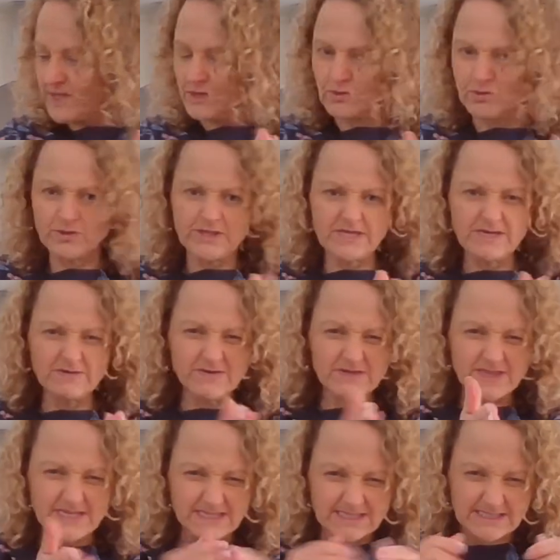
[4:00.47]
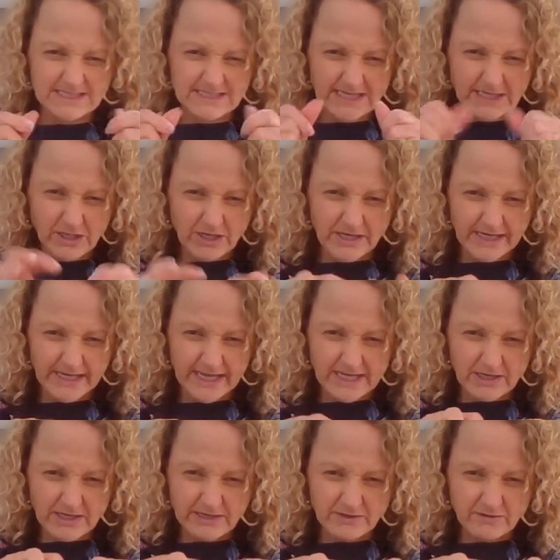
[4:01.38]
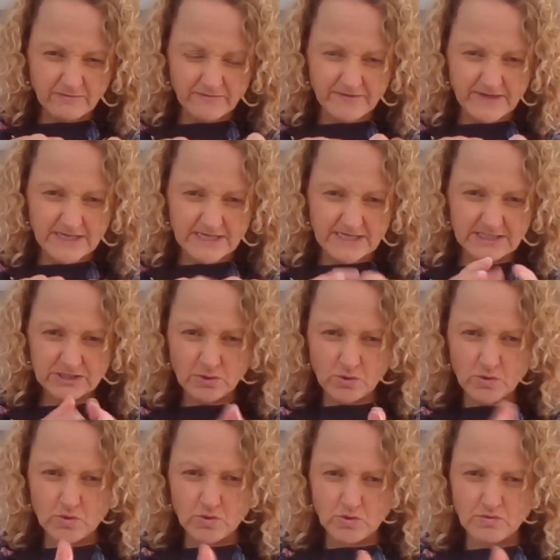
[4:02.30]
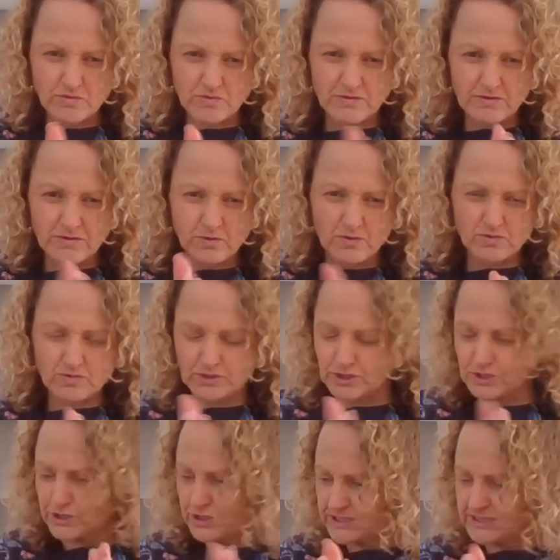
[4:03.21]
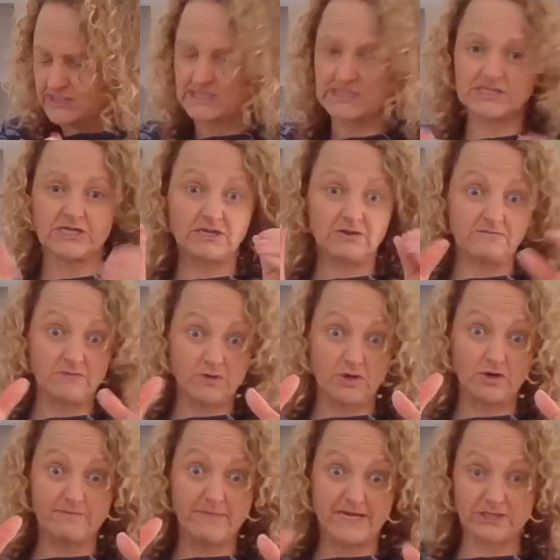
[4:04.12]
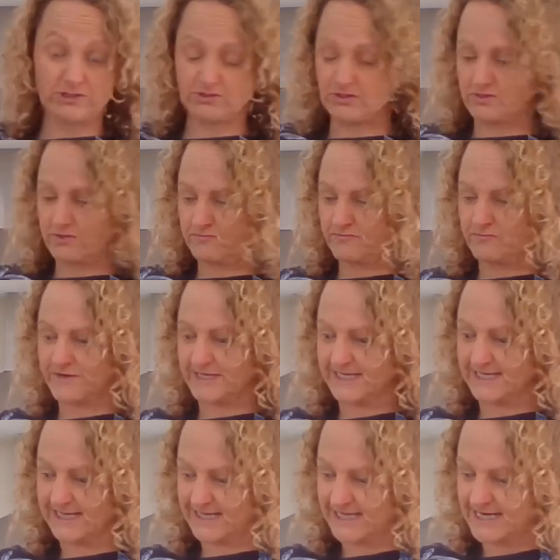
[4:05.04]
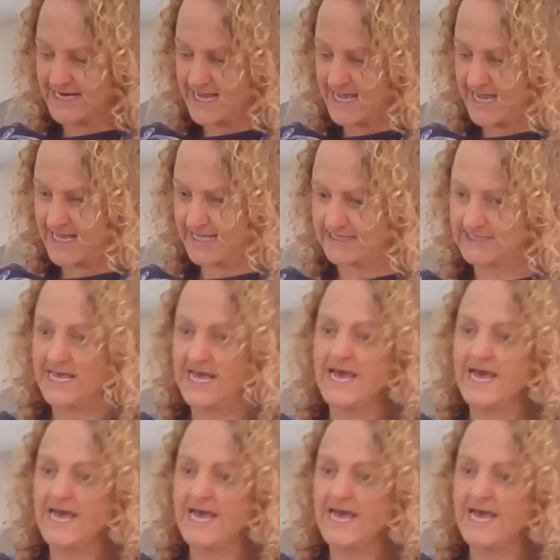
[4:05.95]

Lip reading: Good thing with this is that you're going to get your little fingers all dirty, so you've got to make sure you've got really clean hands.